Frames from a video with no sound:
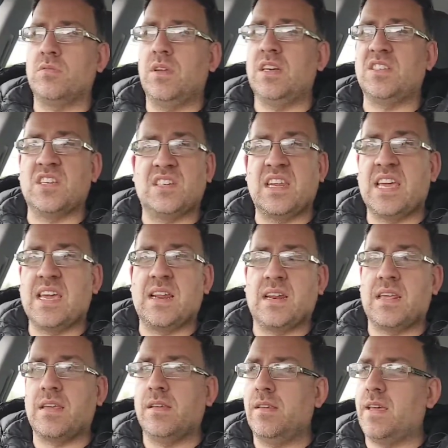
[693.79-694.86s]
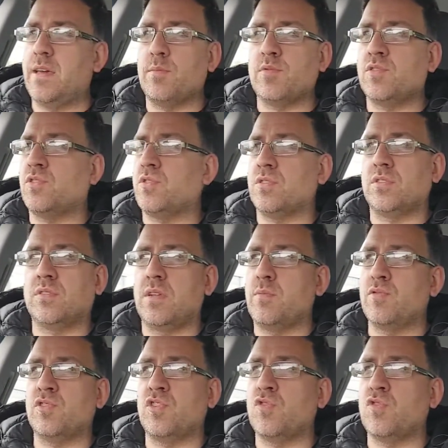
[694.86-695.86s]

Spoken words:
As a daily, it was a